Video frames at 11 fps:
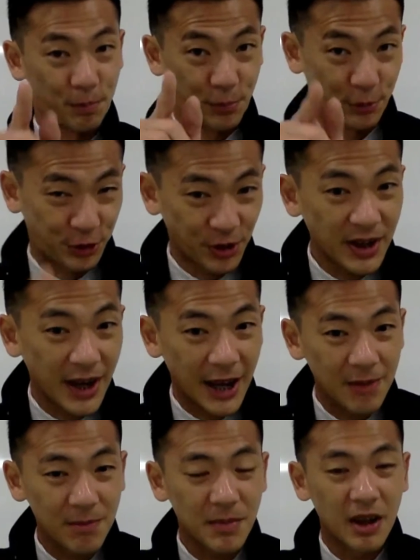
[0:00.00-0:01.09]
Put your
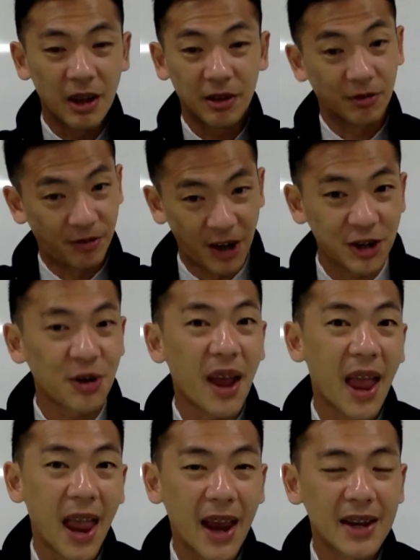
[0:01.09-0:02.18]
name, raise your
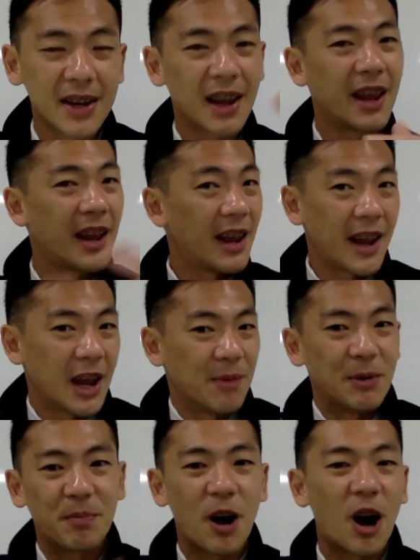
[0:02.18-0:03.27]
hand, and
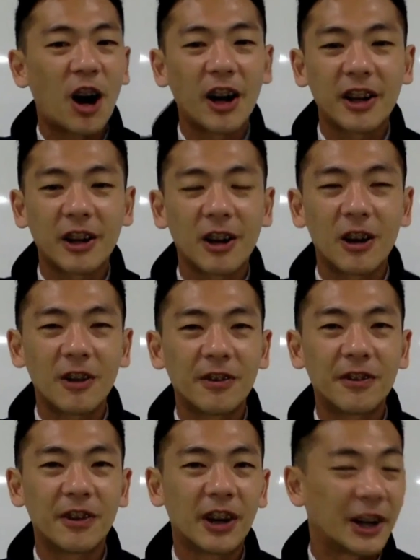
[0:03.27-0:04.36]
be part of
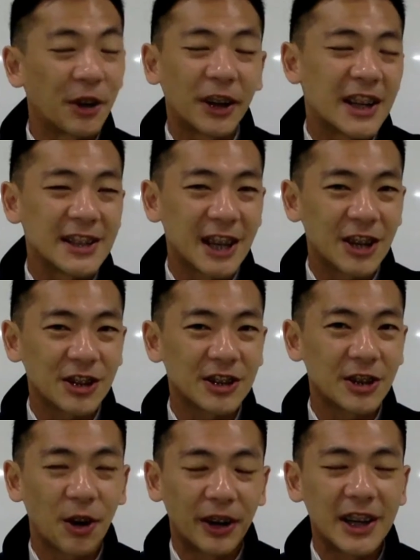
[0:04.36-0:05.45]
an organization
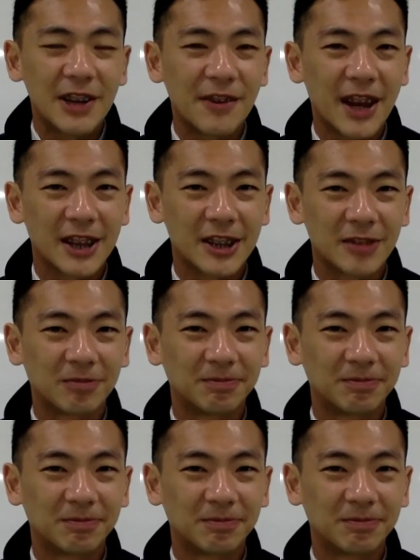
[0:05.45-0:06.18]
or an event.